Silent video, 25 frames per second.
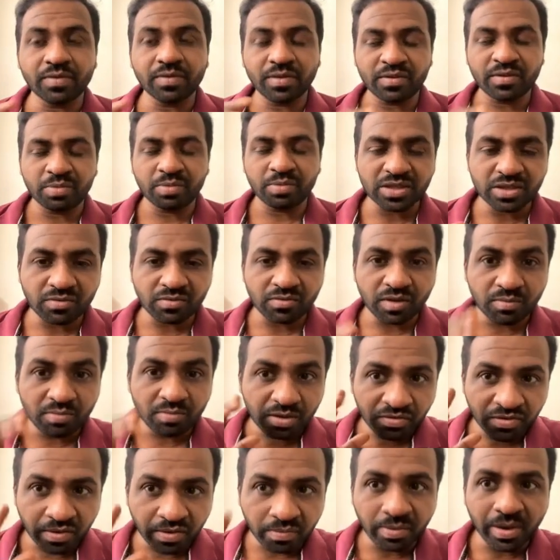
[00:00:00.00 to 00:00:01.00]
patient will
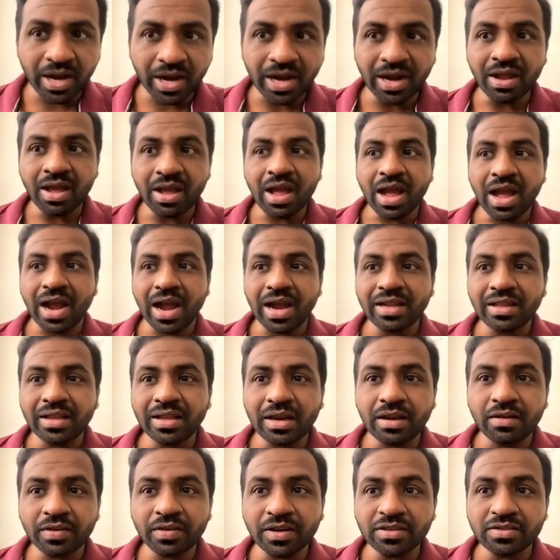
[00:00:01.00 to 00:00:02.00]
be febrile, and the
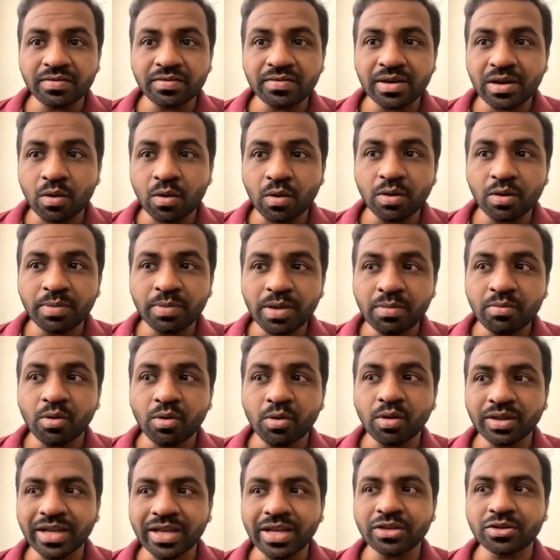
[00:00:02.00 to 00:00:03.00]
difference will not be
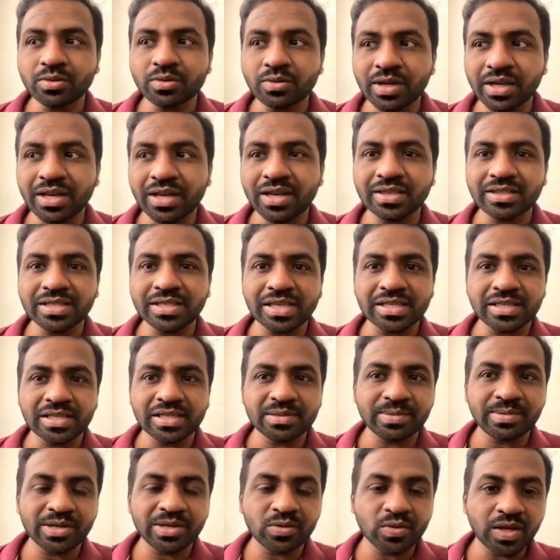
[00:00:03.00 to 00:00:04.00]
more than 2 degrees
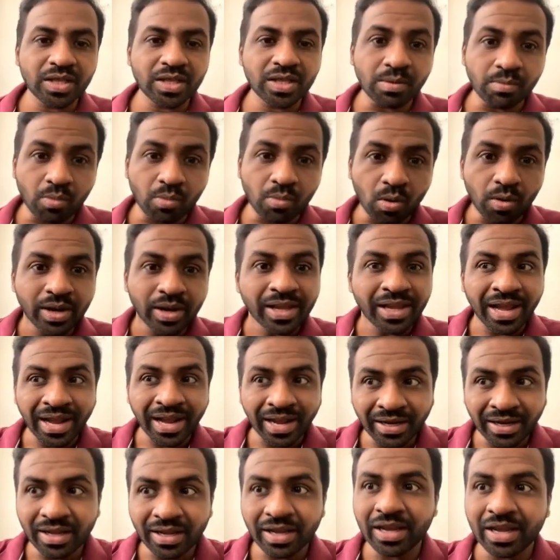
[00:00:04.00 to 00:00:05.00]
Celsius between the morning
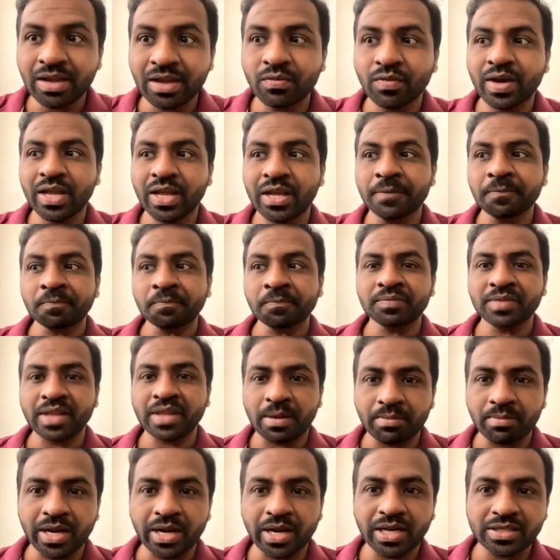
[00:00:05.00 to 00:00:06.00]
and evening
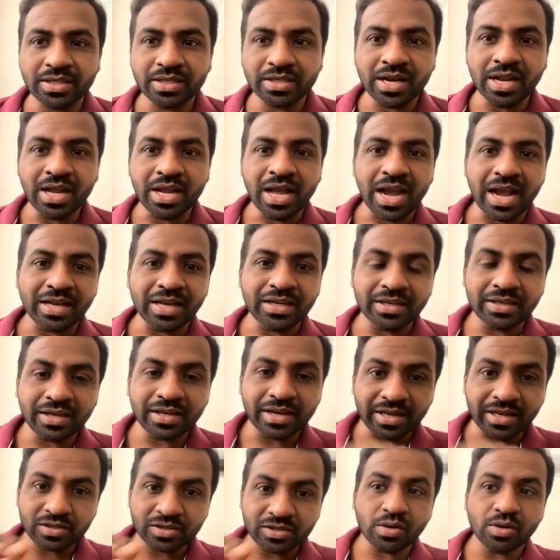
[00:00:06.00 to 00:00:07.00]
temperature, and it
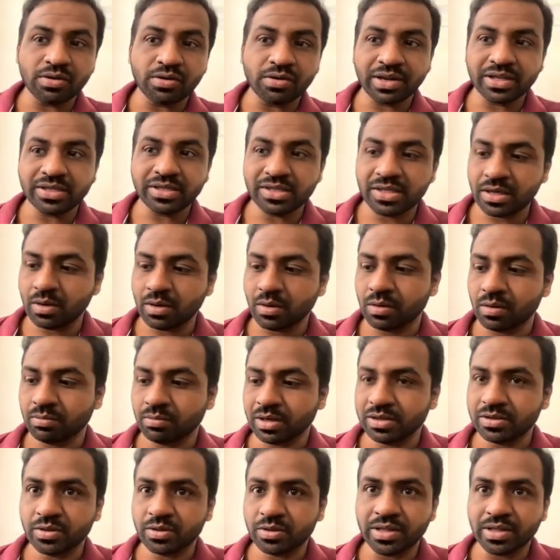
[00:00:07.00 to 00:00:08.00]
does not reach the
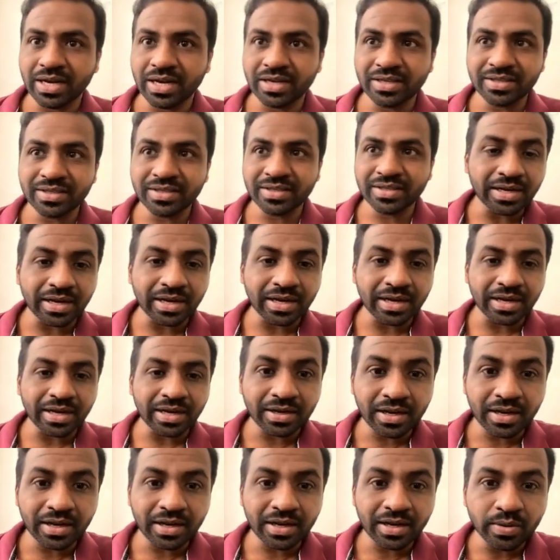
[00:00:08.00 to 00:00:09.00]
normal. So that is the
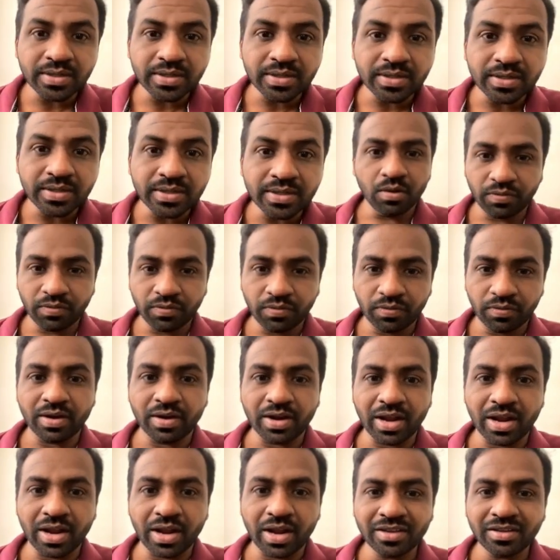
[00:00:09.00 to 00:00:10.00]
continuous fever.
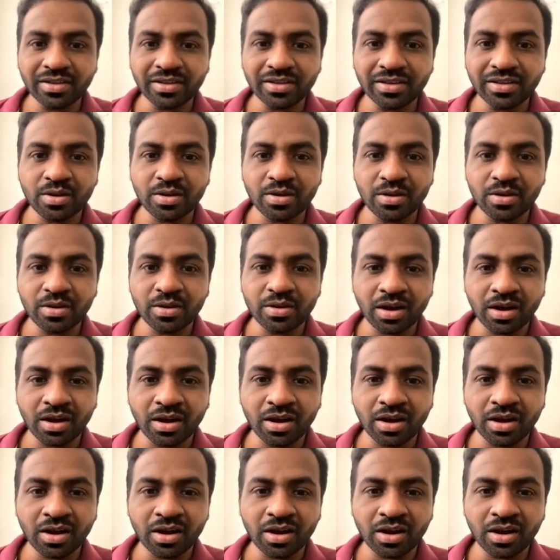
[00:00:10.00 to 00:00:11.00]
I think
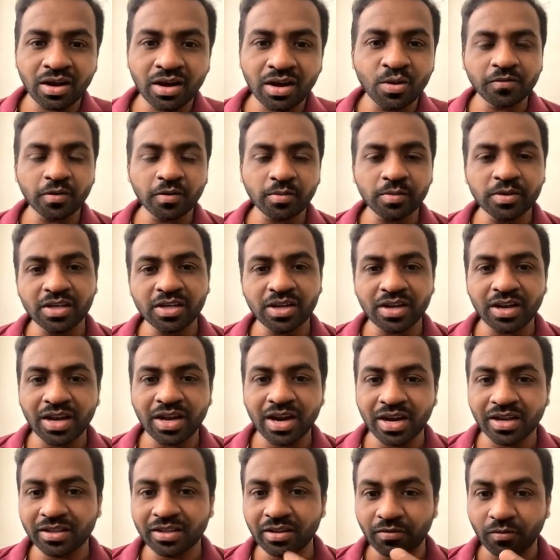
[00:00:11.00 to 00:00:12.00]
you got information
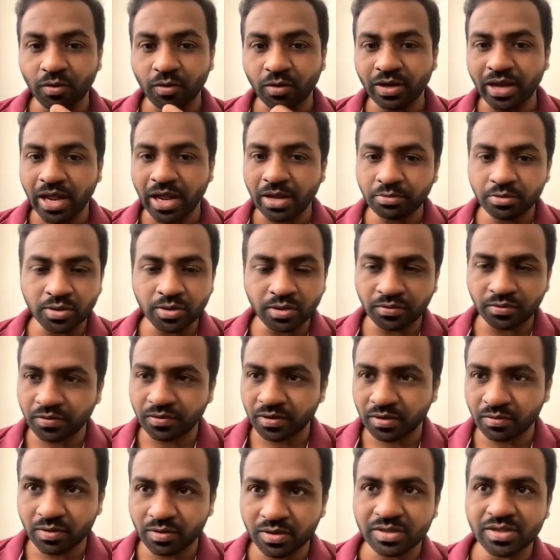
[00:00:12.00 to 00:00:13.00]
regarding the 4 types of
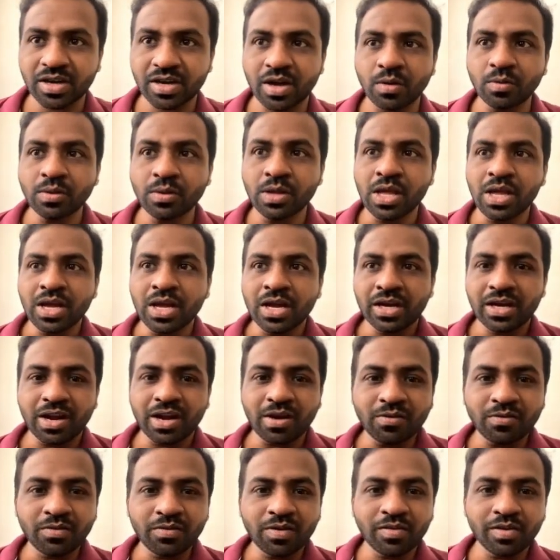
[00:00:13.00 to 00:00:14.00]
fevers now. Now
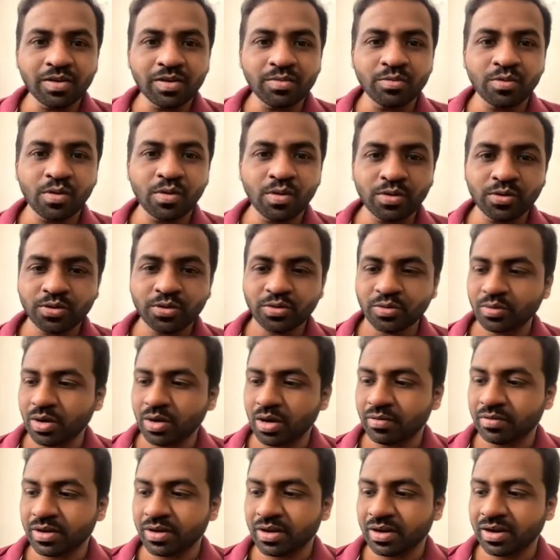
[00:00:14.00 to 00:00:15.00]
we will move on to
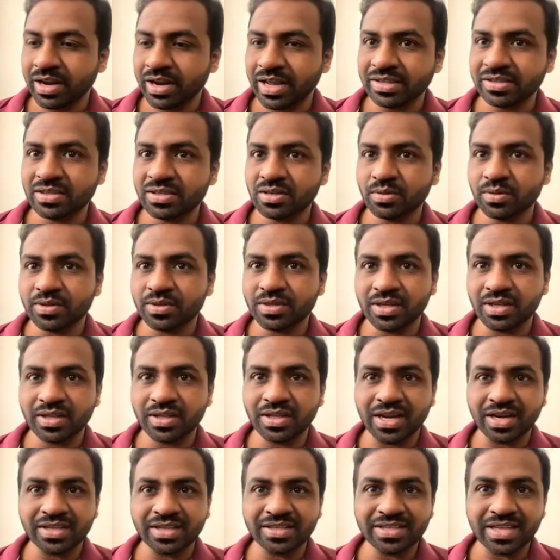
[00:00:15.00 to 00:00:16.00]
our next question,
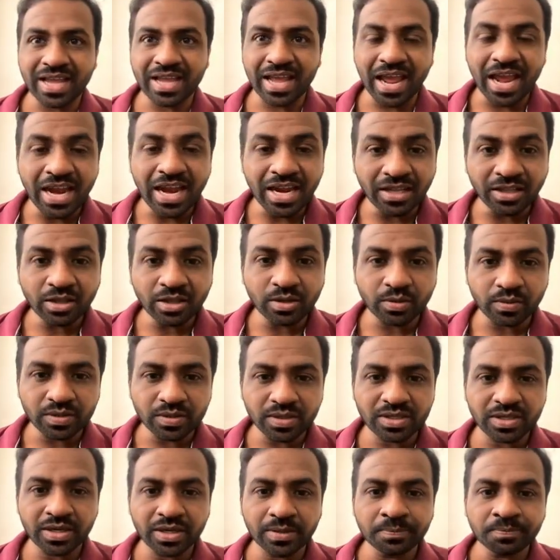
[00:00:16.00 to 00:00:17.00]
that is the 8th
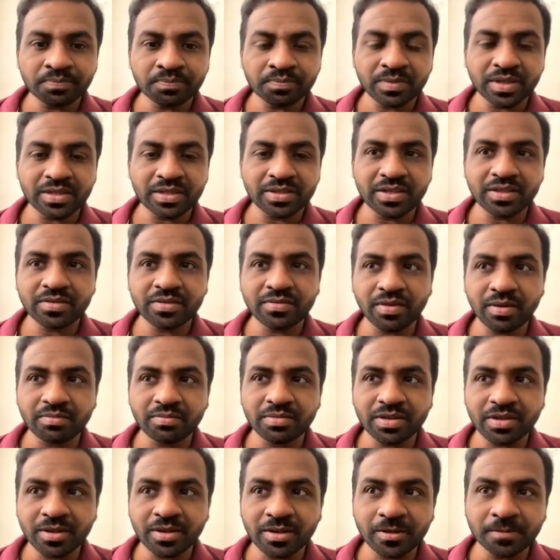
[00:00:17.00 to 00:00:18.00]
question. This is from
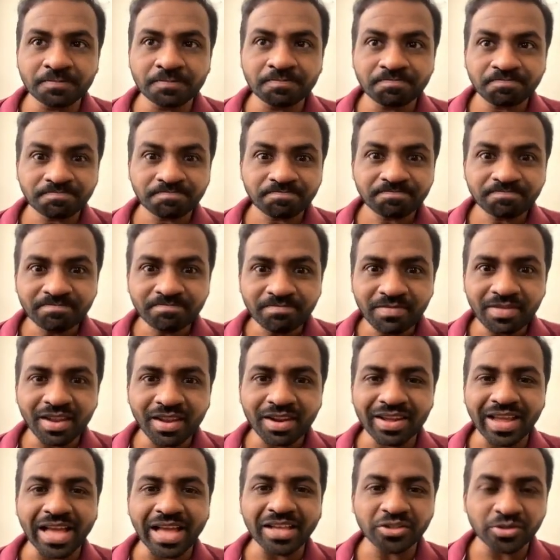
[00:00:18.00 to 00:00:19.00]
the
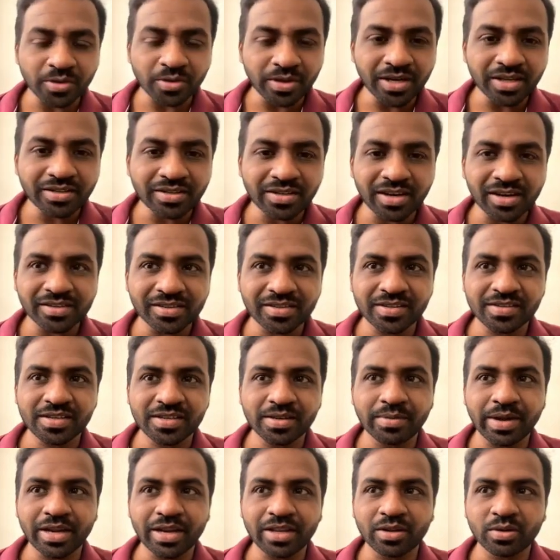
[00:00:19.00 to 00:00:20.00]
gastrointestinal system,
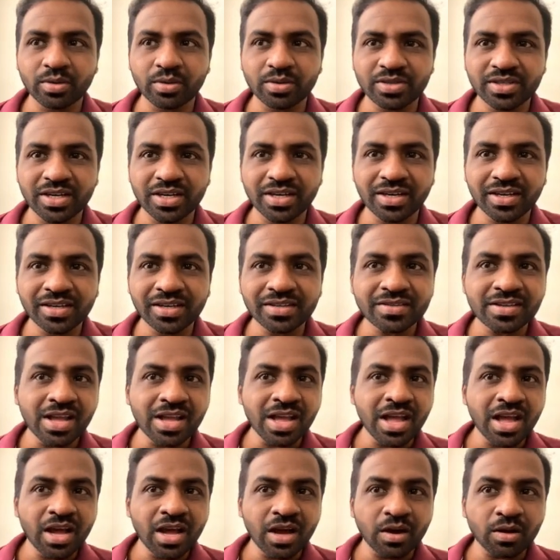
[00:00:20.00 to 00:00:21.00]
and the question is,
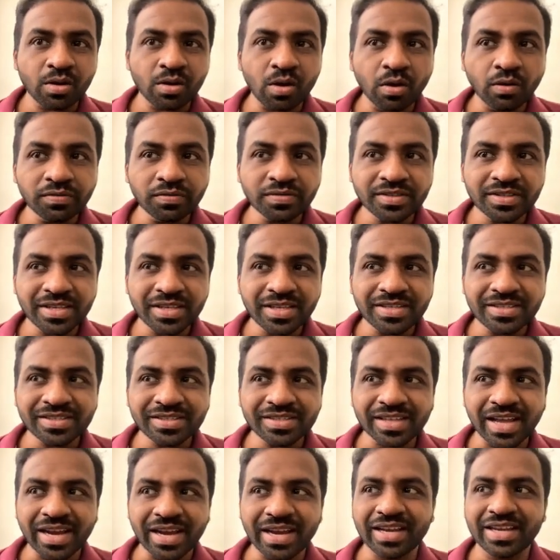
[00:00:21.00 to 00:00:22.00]
Rovsings
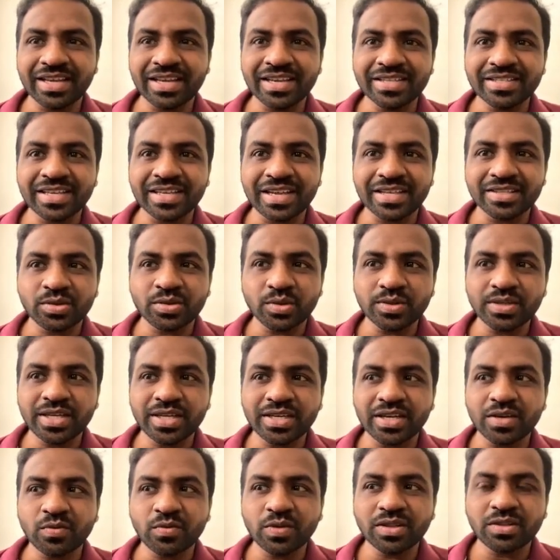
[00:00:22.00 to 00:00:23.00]
sign is
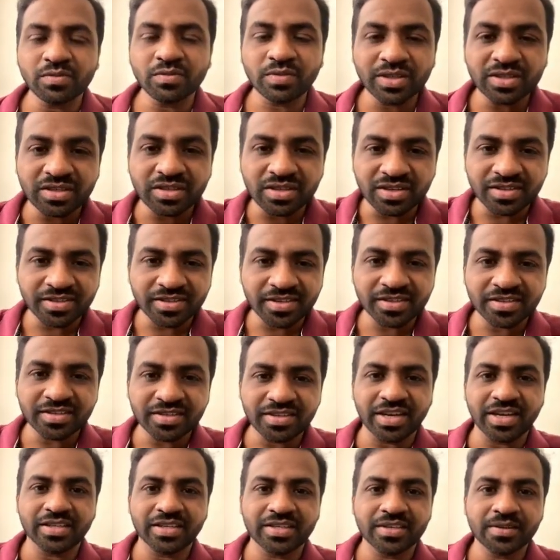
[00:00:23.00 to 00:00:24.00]
associated with which disease state?